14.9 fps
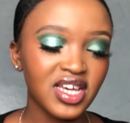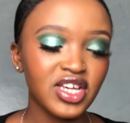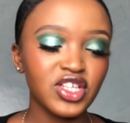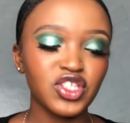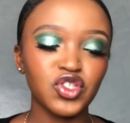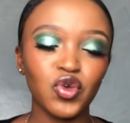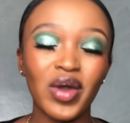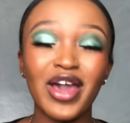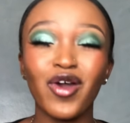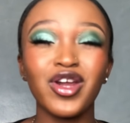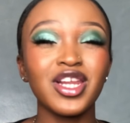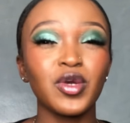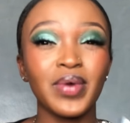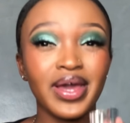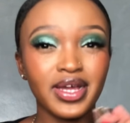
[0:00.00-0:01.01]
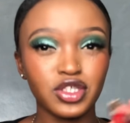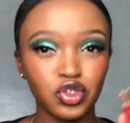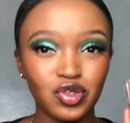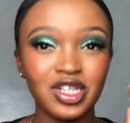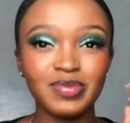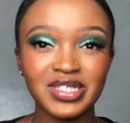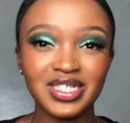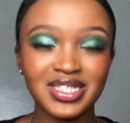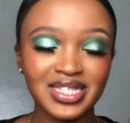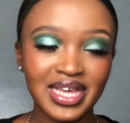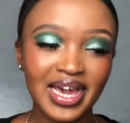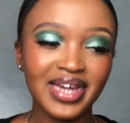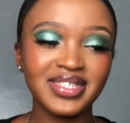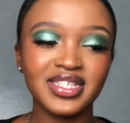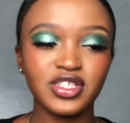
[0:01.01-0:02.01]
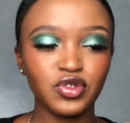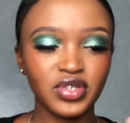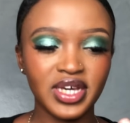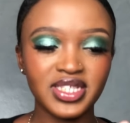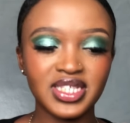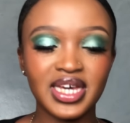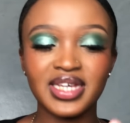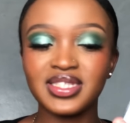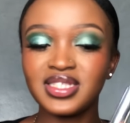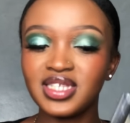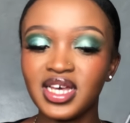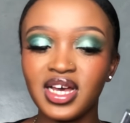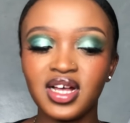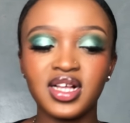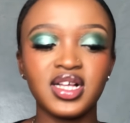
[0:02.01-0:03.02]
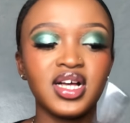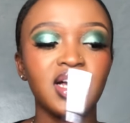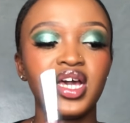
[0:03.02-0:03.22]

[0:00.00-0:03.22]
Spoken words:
So I only wear two lipsticks, guys, and you guys can tell.